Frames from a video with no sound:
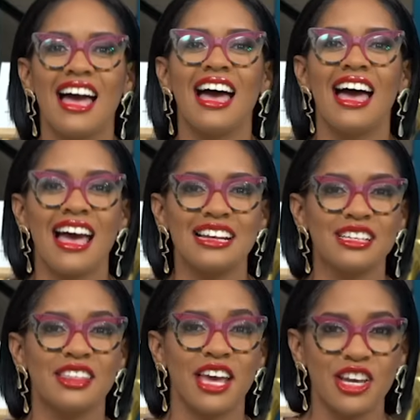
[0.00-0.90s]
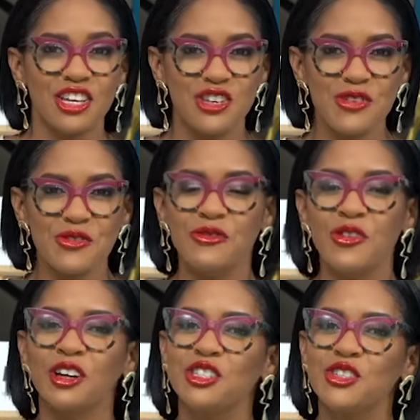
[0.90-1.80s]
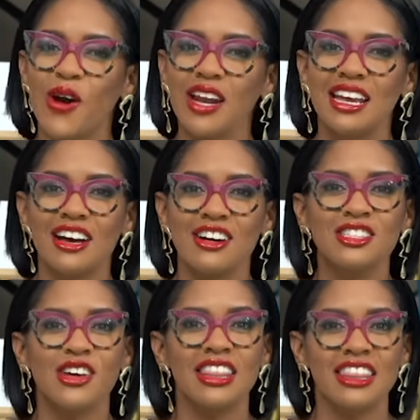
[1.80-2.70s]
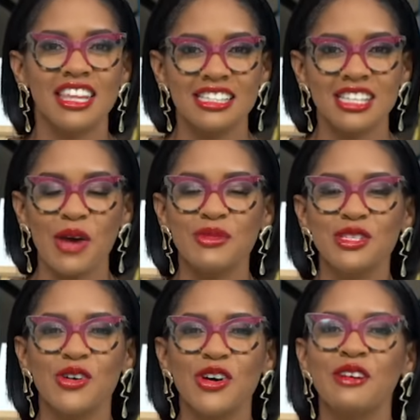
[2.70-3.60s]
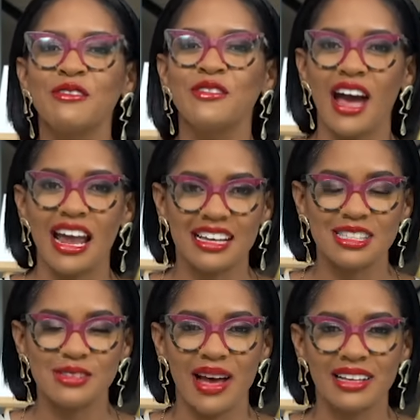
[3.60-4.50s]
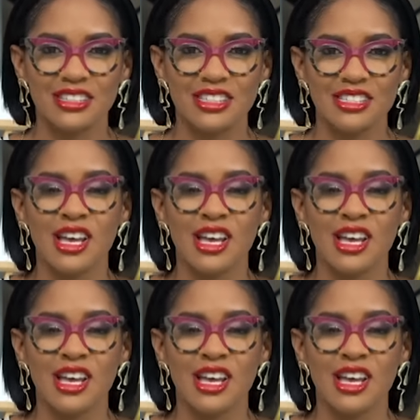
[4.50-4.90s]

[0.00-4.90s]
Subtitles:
And thank you for joining us on this episode of Finance Matters.